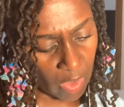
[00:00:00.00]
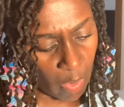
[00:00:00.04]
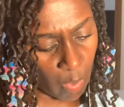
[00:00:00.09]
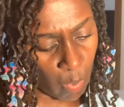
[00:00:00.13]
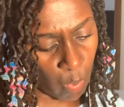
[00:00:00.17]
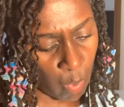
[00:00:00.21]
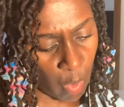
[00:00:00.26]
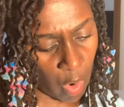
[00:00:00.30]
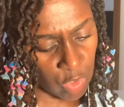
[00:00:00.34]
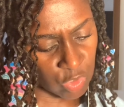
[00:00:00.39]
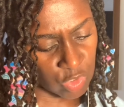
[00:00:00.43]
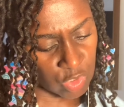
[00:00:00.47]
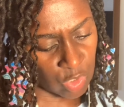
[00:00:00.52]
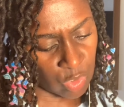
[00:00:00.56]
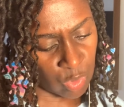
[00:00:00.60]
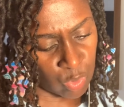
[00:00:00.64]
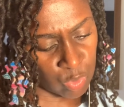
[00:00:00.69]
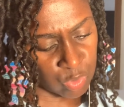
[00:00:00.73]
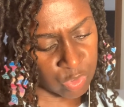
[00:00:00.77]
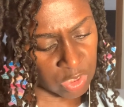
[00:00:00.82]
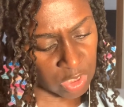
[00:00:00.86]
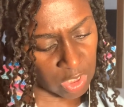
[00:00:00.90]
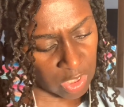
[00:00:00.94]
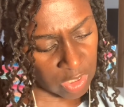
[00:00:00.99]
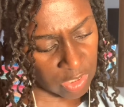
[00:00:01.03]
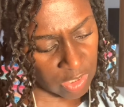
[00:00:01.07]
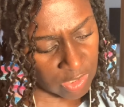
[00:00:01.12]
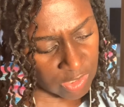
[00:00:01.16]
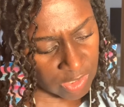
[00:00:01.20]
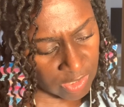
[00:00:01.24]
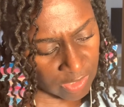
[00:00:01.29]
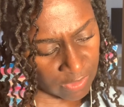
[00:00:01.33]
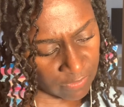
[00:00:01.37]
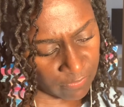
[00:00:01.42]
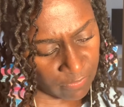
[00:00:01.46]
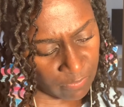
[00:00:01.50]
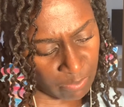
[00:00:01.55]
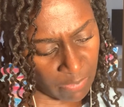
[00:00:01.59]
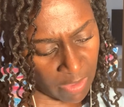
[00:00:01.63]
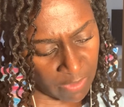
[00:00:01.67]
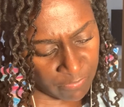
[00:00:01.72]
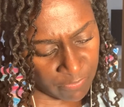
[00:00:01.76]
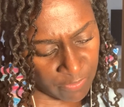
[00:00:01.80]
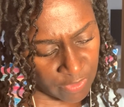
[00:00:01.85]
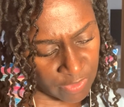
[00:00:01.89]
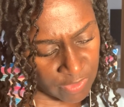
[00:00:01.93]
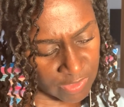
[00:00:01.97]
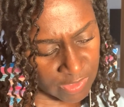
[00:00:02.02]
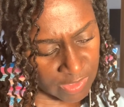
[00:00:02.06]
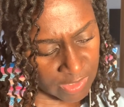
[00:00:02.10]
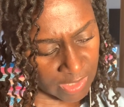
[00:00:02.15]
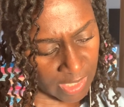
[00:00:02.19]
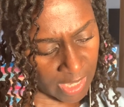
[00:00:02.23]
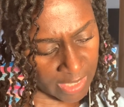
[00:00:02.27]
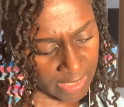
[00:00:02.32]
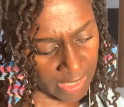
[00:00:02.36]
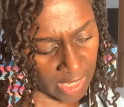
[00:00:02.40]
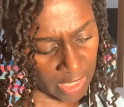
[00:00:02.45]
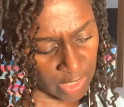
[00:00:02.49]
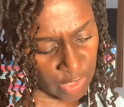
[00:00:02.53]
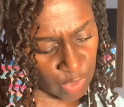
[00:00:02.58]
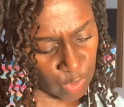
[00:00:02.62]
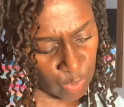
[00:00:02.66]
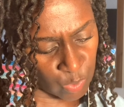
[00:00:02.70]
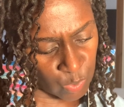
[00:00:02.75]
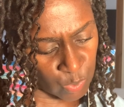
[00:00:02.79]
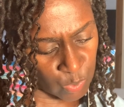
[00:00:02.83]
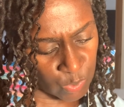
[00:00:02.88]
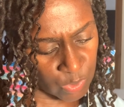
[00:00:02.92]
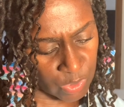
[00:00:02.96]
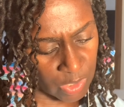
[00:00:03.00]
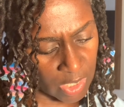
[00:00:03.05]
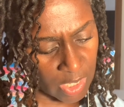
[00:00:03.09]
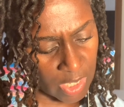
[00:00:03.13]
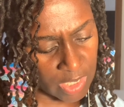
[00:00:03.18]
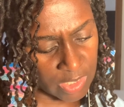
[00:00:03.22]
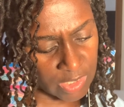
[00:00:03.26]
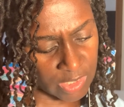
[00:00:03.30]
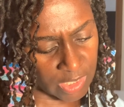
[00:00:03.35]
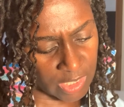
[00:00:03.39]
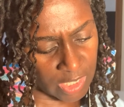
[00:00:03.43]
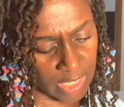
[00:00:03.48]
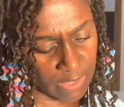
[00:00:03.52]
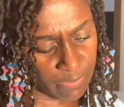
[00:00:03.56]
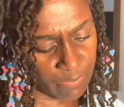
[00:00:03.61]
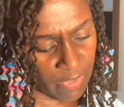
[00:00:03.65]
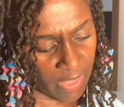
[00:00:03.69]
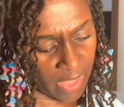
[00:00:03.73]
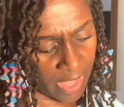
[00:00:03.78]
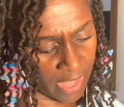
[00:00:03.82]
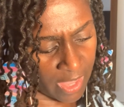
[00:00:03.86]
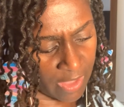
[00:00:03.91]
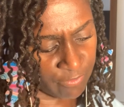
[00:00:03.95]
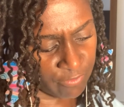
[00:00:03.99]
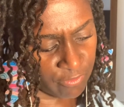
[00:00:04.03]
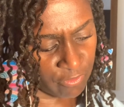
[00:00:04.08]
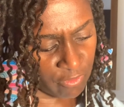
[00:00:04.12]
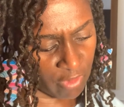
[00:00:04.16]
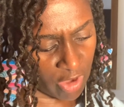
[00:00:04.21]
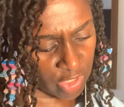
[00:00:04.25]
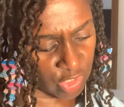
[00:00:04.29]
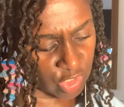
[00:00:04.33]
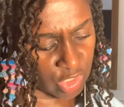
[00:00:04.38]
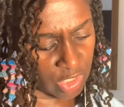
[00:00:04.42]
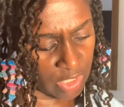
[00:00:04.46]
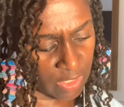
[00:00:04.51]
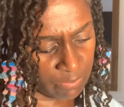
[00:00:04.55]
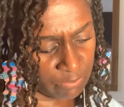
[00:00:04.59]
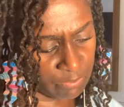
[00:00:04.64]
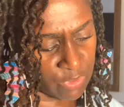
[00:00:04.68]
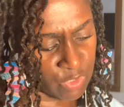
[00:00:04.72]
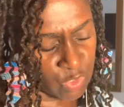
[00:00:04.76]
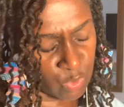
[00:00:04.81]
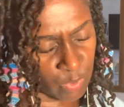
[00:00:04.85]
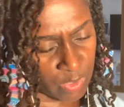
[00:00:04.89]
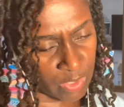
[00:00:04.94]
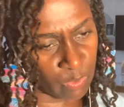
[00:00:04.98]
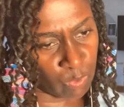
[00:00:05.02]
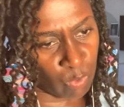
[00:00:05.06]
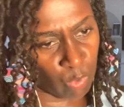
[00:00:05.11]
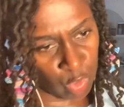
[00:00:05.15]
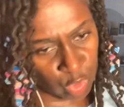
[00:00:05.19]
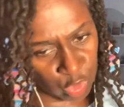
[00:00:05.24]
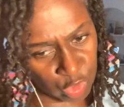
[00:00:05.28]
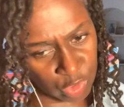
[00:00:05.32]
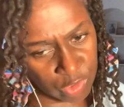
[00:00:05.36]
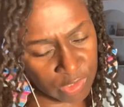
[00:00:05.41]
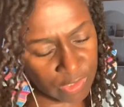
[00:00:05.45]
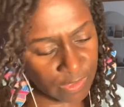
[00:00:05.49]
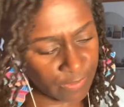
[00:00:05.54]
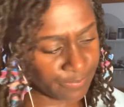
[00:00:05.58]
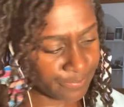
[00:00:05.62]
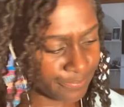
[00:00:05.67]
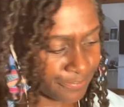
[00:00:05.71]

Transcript: What alternative methods can I use to keep the hair fresh in between washes?"